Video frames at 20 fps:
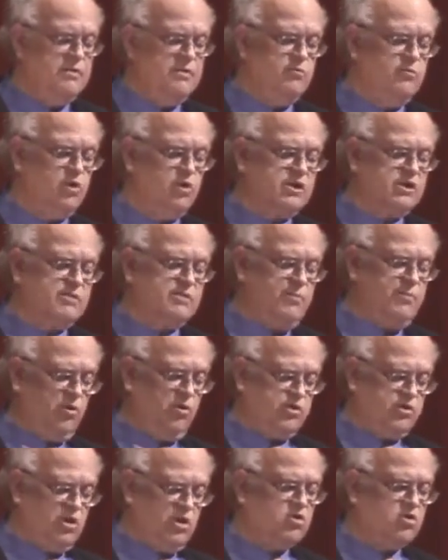works
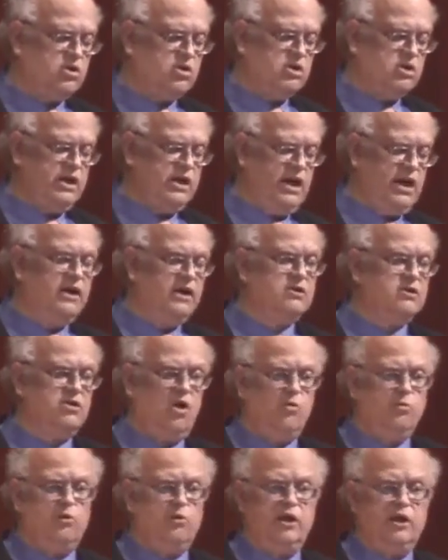both locally and
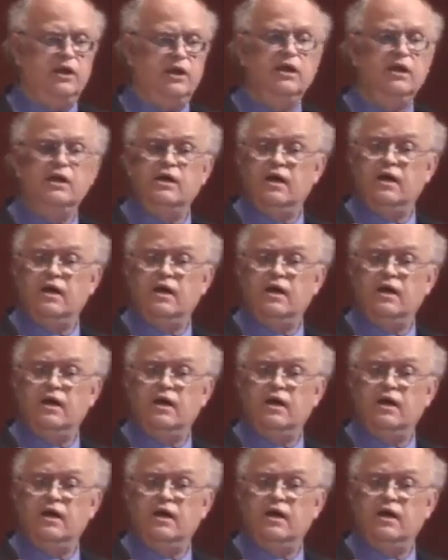globally.